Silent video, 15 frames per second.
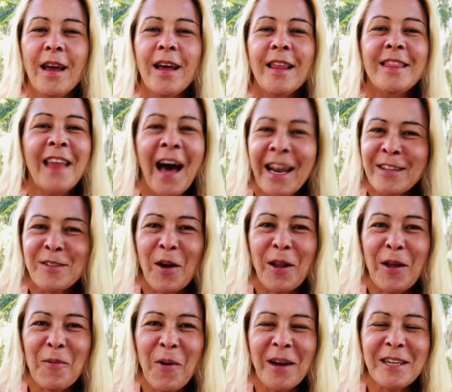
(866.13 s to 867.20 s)
That is all
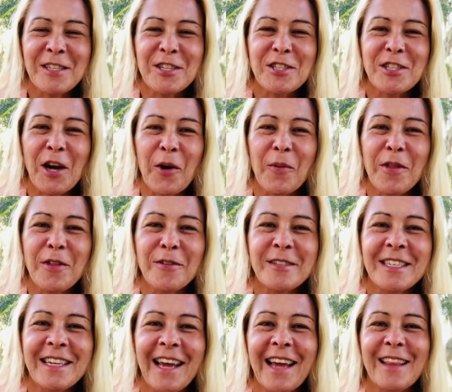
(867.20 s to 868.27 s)
I wanted to share with you
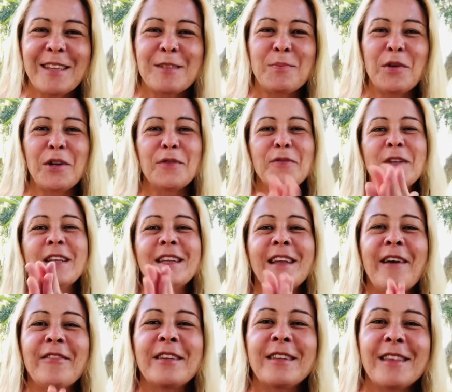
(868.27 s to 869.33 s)
today, this beautiful
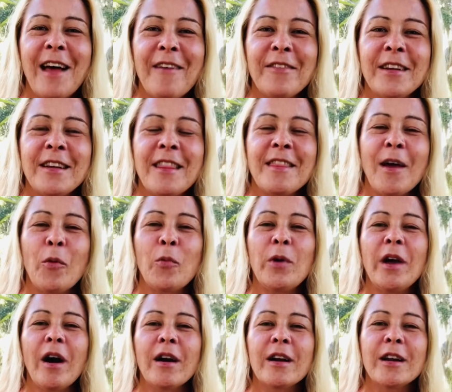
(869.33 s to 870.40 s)
11/11, that
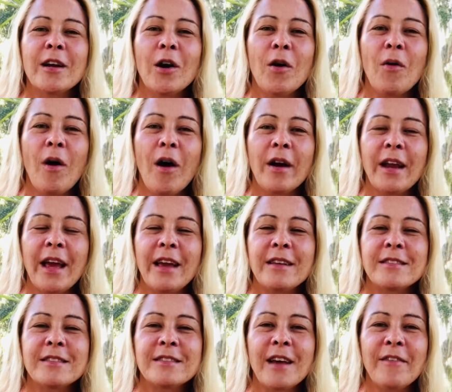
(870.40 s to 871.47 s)
we are going to go on a
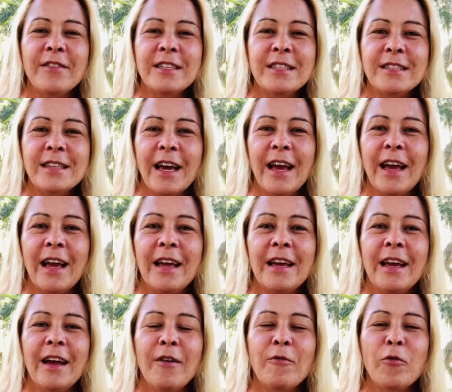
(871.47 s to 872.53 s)
7-day
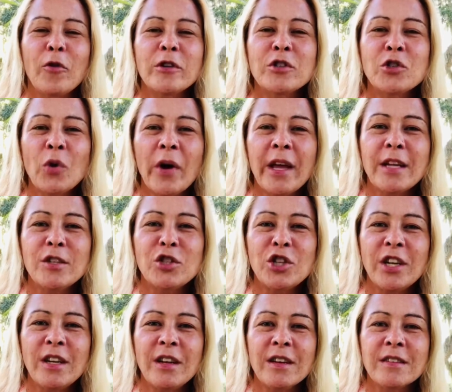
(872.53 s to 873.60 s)
for joy and
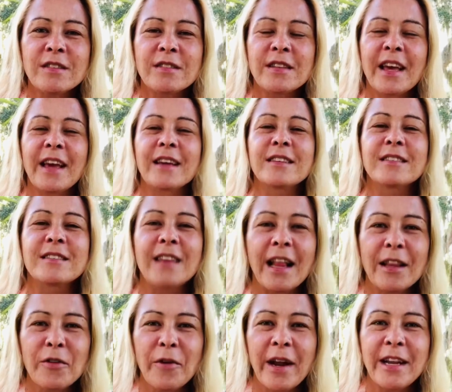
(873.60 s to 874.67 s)
genius
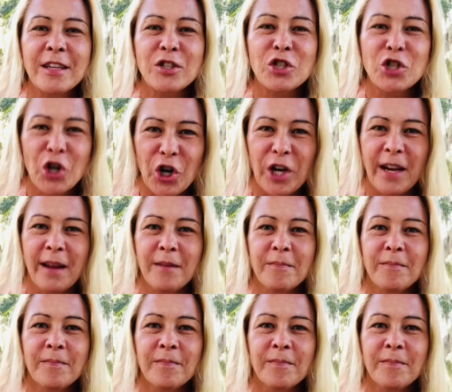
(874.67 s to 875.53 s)
accelerated journey